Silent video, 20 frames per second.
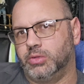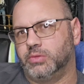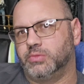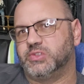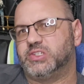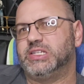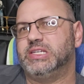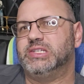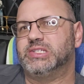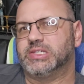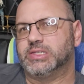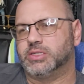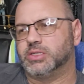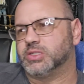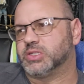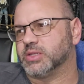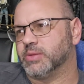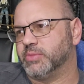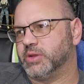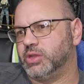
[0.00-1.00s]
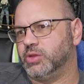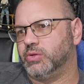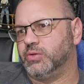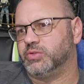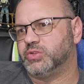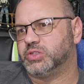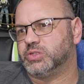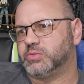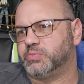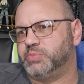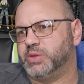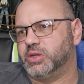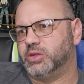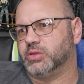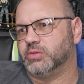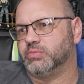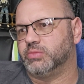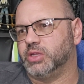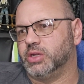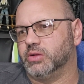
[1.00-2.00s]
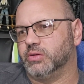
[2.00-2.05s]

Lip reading: seasoned, somebody who's been a,